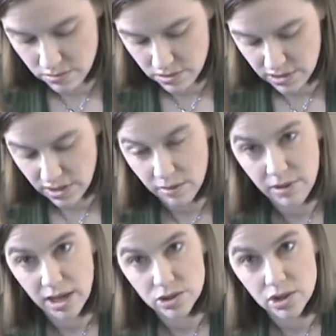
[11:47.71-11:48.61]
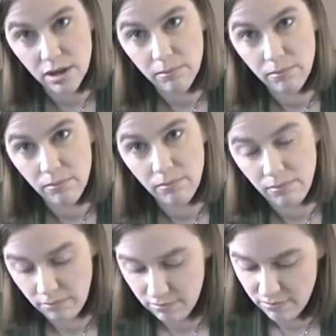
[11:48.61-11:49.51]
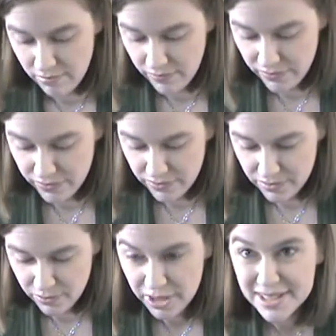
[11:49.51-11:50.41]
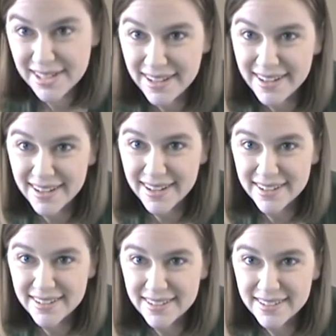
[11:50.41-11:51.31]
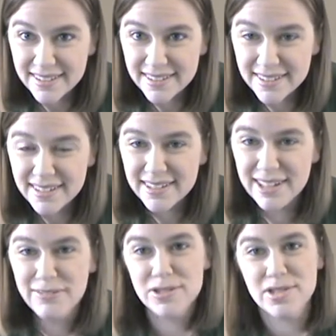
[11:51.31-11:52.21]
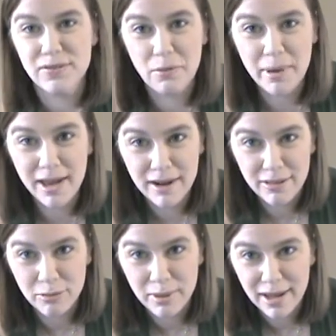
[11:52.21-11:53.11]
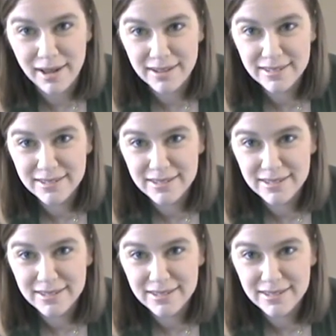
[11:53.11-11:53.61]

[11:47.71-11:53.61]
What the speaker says: Did they match up? We did it! Give yourself a pat on the back.